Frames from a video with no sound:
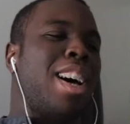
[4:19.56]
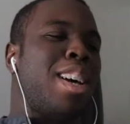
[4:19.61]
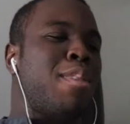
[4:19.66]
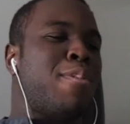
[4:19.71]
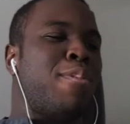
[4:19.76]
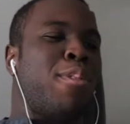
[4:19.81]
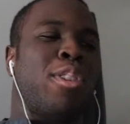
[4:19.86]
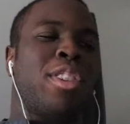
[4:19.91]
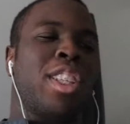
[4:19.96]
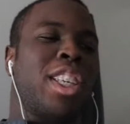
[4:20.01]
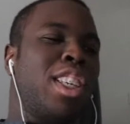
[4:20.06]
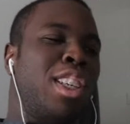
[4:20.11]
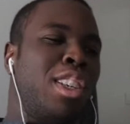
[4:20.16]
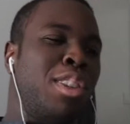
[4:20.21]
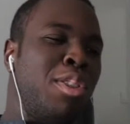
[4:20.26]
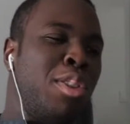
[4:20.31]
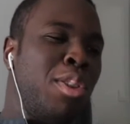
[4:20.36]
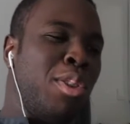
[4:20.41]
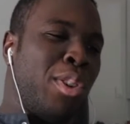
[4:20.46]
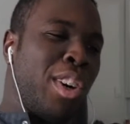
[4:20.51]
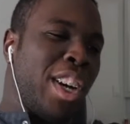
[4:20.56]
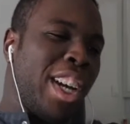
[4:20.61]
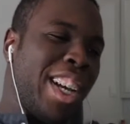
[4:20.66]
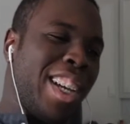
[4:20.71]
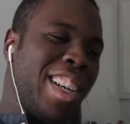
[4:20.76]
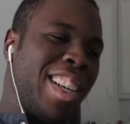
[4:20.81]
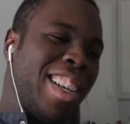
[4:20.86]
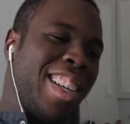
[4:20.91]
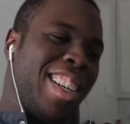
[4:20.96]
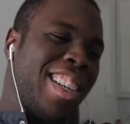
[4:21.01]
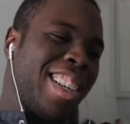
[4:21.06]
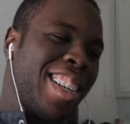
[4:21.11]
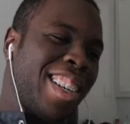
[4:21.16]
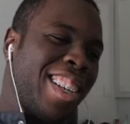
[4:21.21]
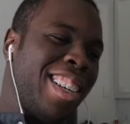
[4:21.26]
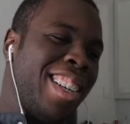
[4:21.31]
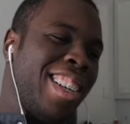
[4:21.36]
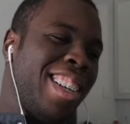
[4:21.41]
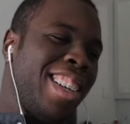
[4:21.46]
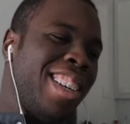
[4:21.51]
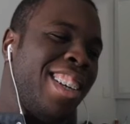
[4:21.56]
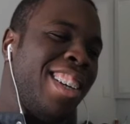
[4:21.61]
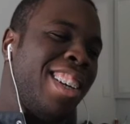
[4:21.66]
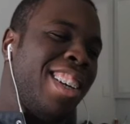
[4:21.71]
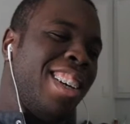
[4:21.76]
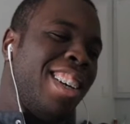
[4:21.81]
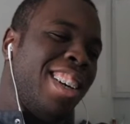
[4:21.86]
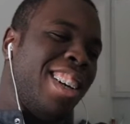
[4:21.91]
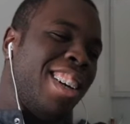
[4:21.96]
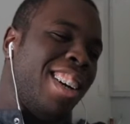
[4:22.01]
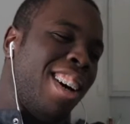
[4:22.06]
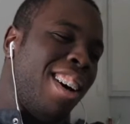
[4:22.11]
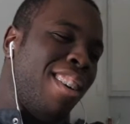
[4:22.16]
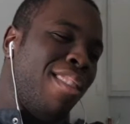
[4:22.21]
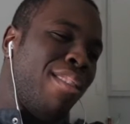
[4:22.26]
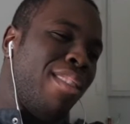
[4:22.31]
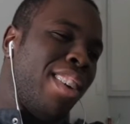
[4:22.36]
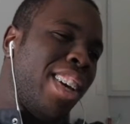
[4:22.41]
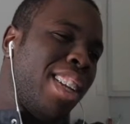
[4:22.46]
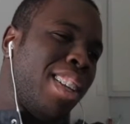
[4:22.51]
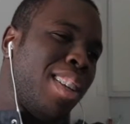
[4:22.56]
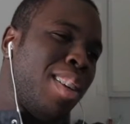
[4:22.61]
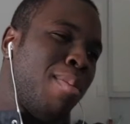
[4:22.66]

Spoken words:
If only he knew. Oh man,